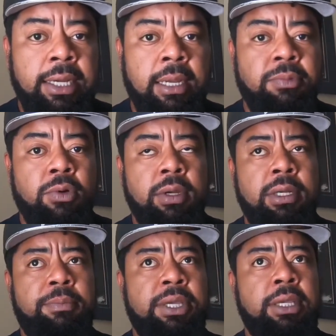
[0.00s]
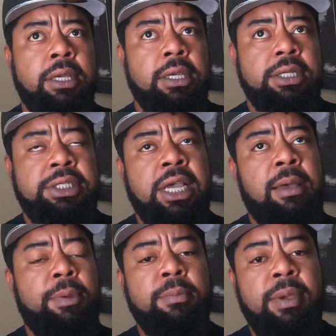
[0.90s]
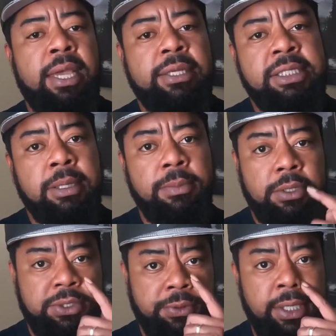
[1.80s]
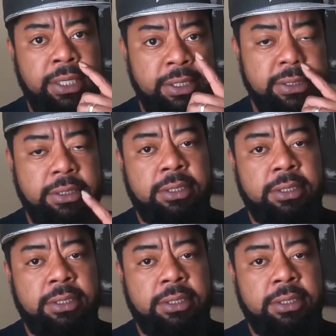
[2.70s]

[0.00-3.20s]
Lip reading: I'm going to be chopping back some of the trees